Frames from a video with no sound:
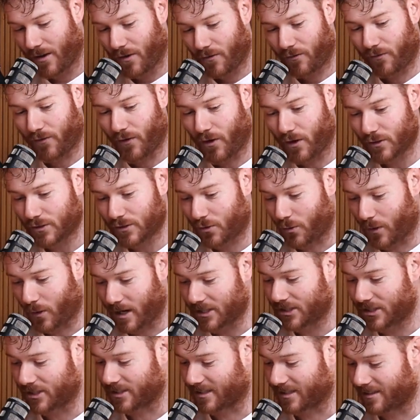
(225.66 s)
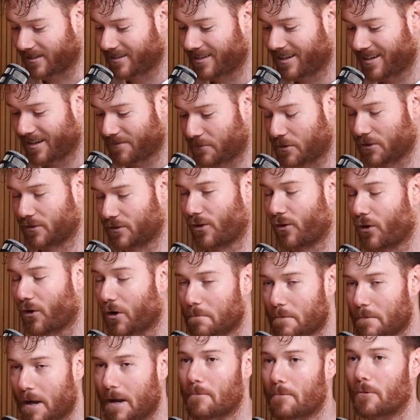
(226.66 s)
first question, because a lot
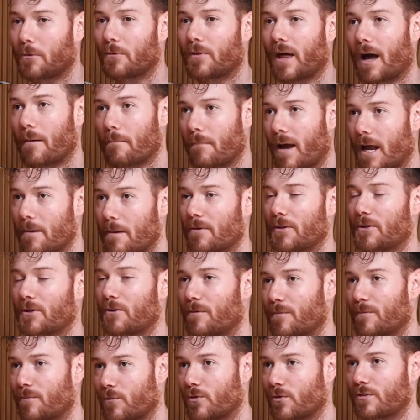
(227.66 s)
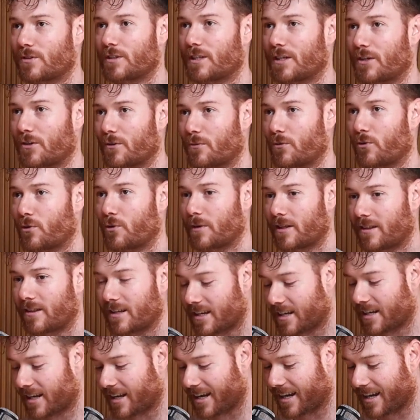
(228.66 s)
of people that may be a little bit more cynical will be
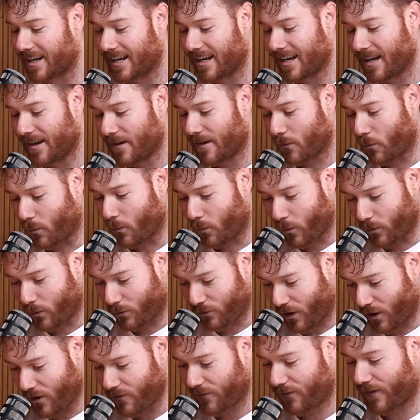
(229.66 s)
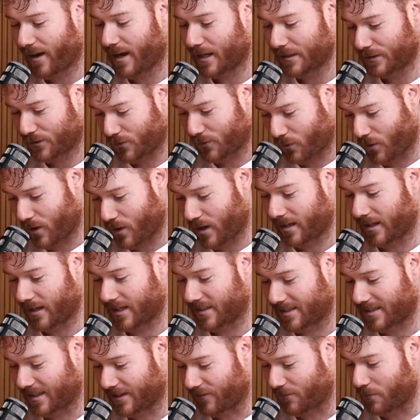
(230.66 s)
thinking it, will grow faster, work
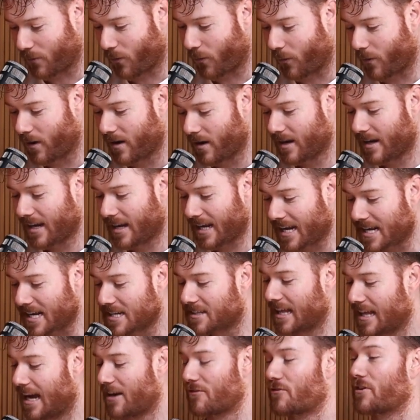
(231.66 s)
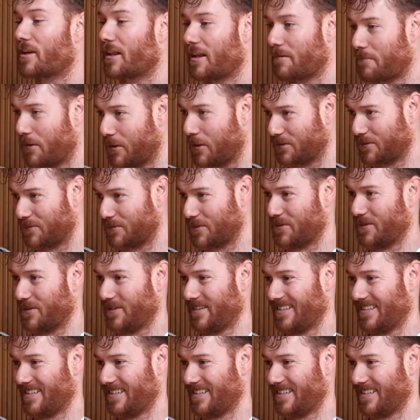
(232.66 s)
less, live more. Is that really possible?